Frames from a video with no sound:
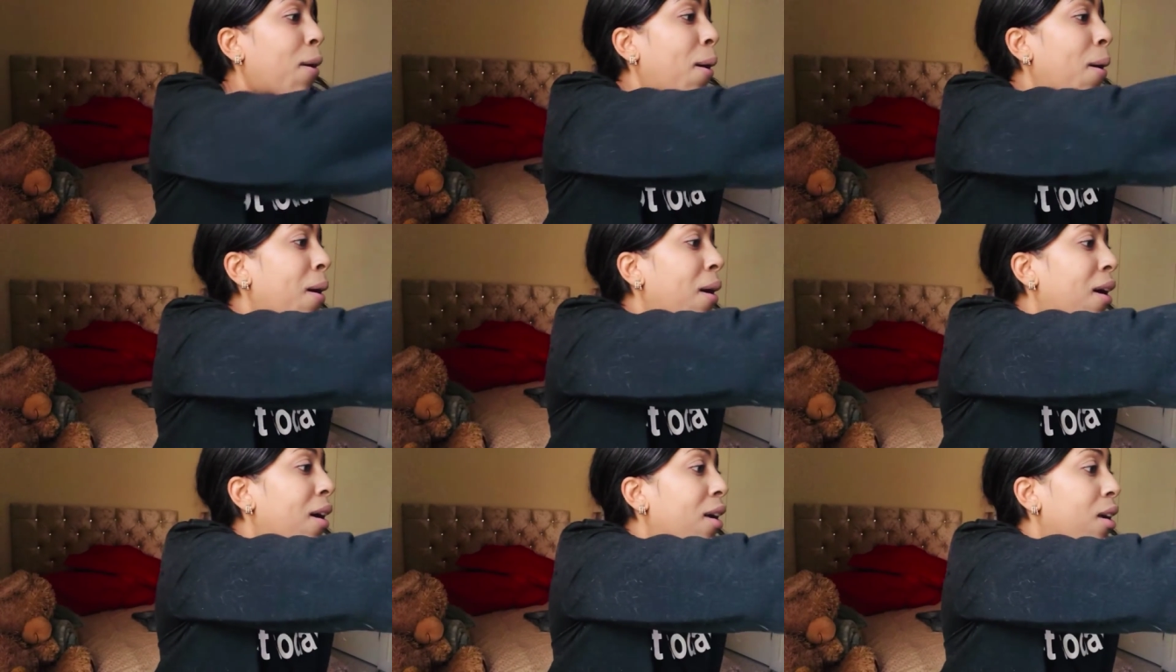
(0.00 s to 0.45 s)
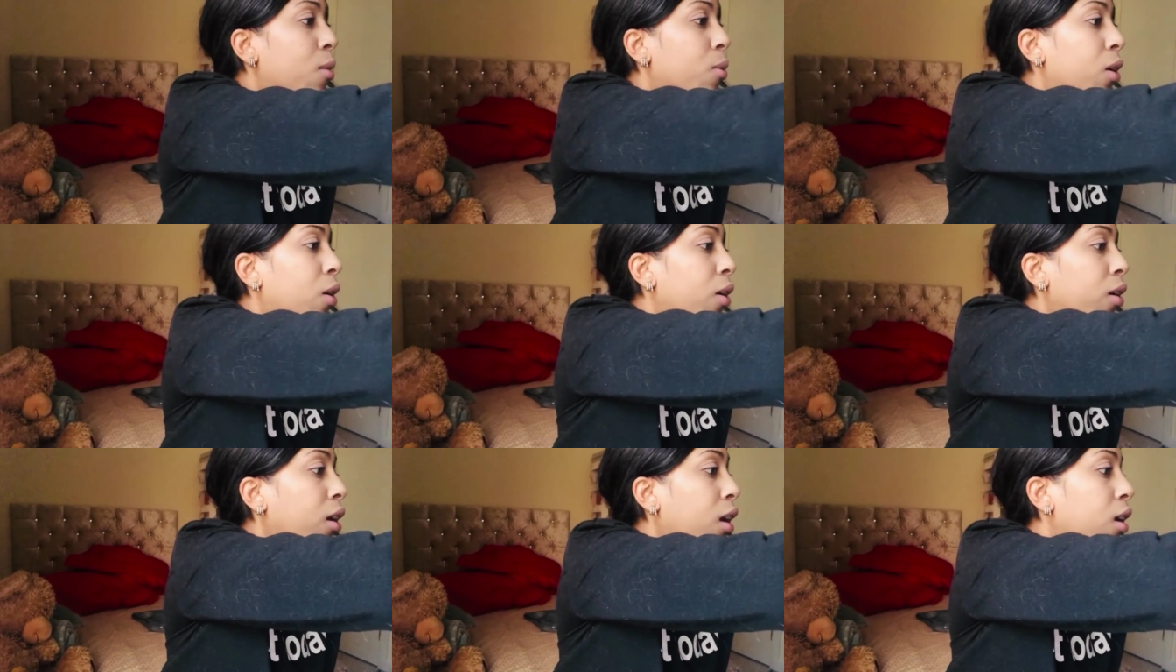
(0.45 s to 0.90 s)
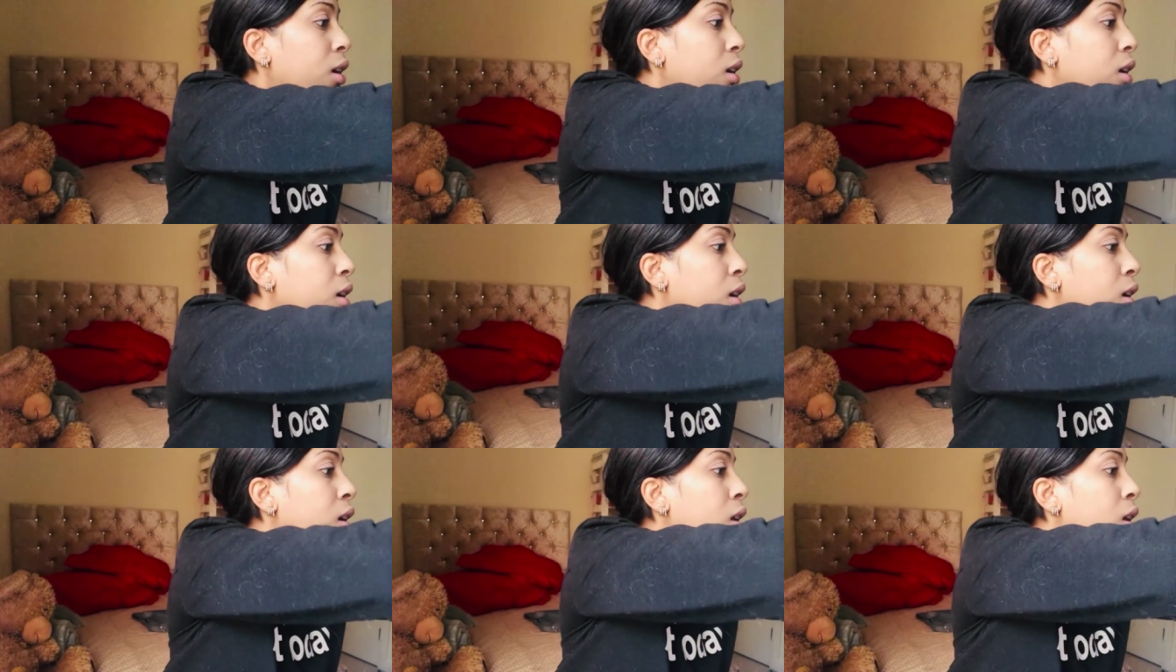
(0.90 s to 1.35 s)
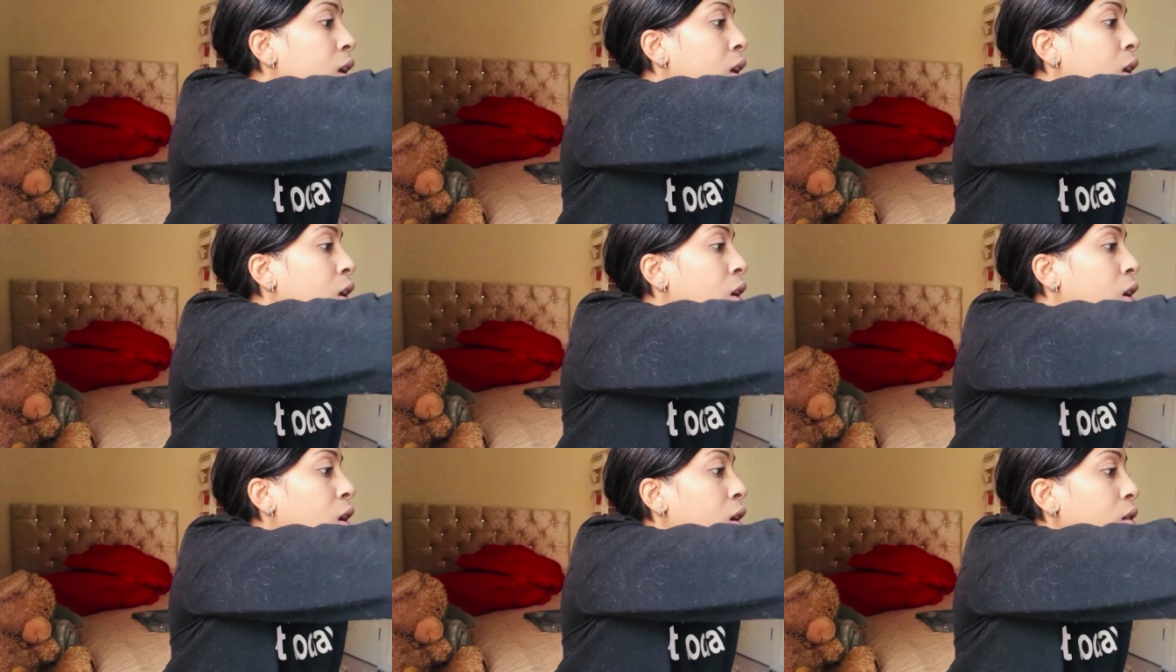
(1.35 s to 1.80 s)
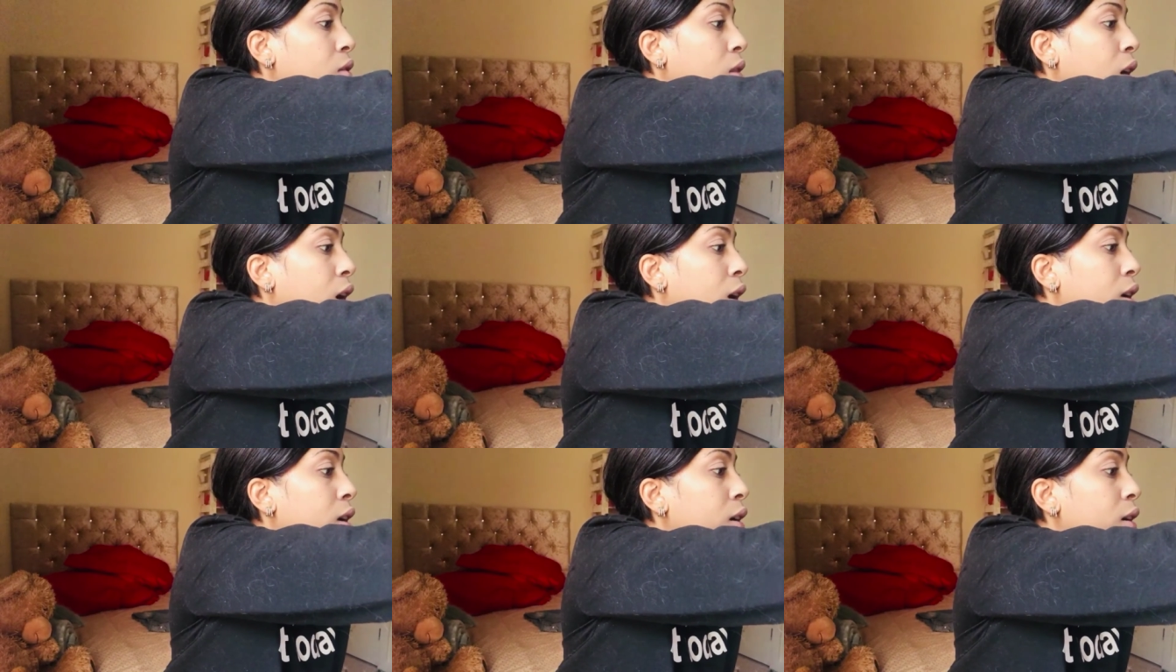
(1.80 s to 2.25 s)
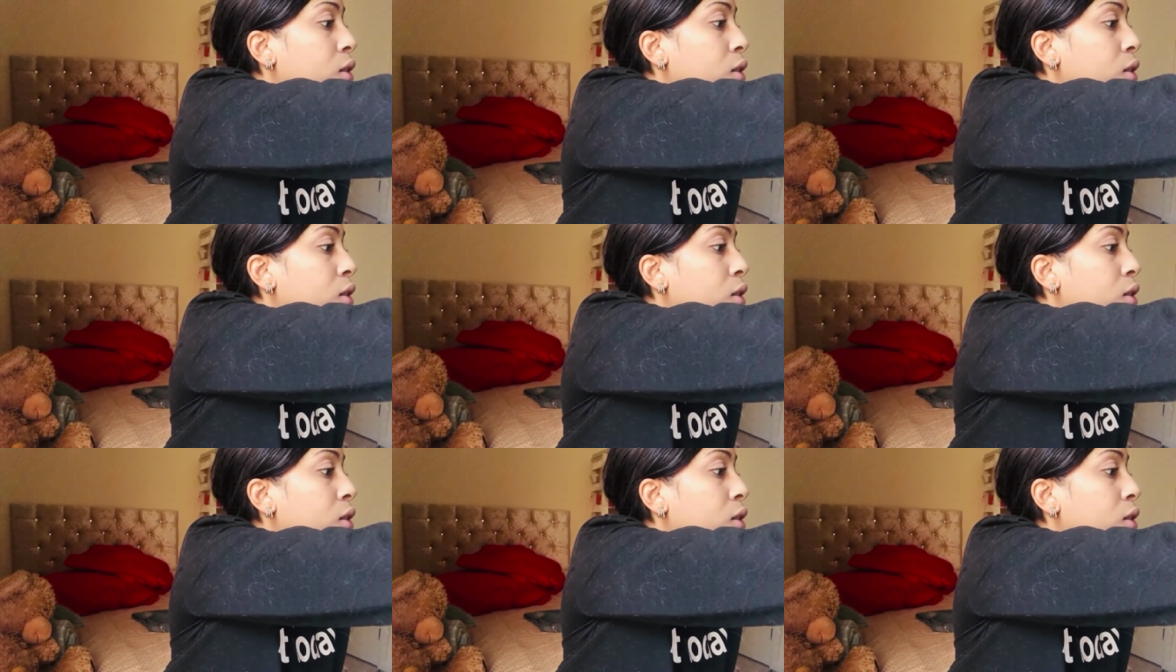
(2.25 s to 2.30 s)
here we go again right,